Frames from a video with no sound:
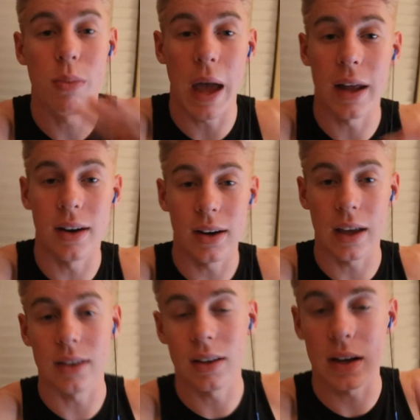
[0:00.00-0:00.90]
bad
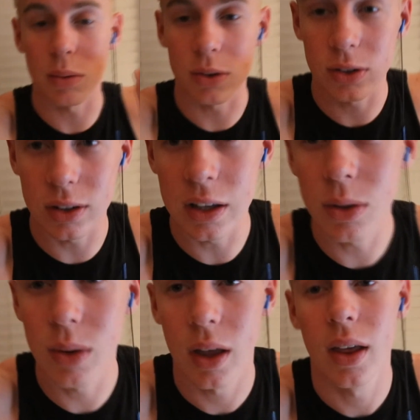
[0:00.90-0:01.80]
days, and I will see you